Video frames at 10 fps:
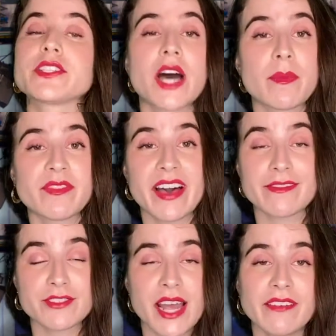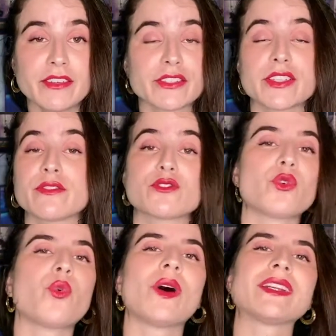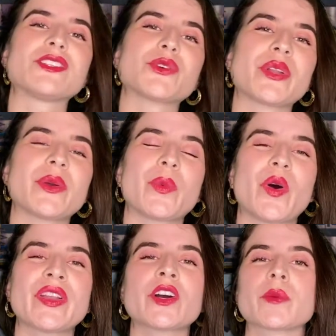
top 5 drivers of 2021 are